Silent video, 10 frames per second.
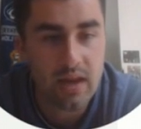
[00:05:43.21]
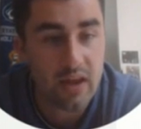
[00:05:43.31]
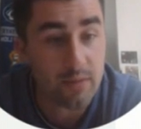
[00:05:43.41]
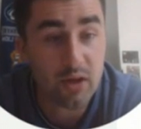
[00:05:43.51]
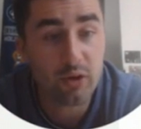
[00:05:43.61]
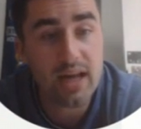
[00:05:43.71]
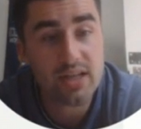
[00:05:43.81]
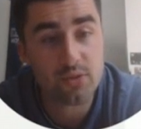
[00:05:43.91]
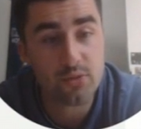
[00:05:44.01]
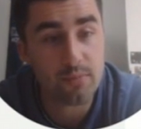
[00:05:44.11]
that can be
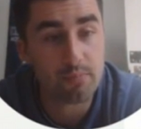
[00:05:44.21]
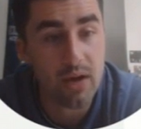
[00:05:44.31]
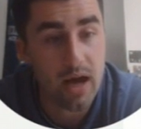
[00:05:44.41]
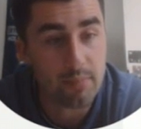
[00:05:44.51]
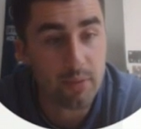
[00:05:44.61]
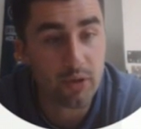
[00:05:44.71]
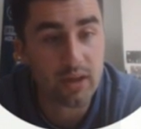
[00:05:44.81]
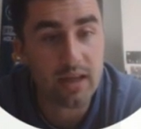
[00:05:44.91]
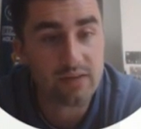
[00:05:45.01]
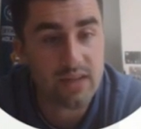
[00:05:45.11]
utilized through the building
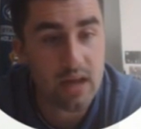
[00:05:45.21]
life